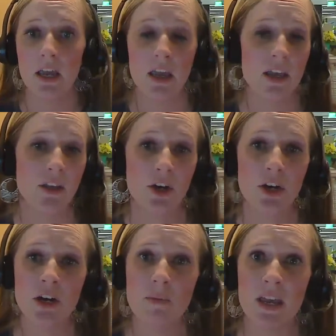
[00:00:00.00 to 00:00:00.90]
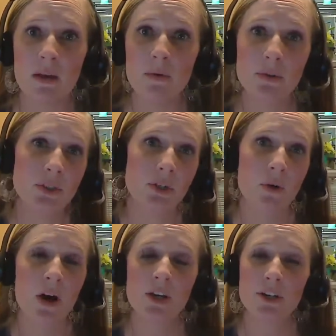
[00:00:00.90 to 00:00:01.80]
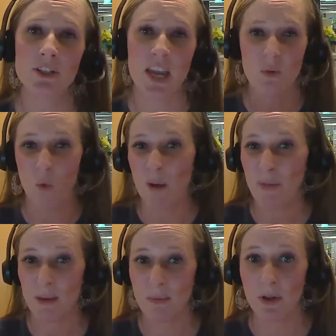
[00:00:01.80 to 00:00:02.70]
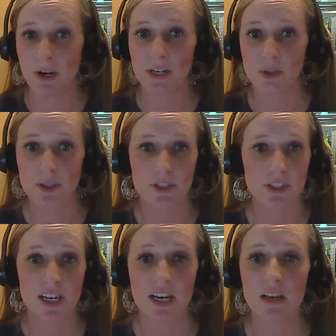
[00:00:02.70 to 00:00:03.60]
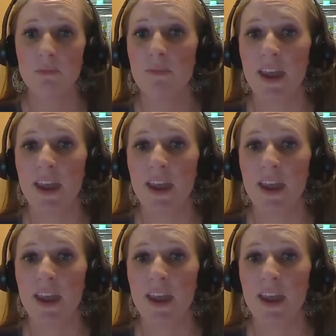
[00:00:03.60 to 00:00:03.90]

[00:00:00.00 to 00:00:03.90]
You're going to be able to understand what people are interested in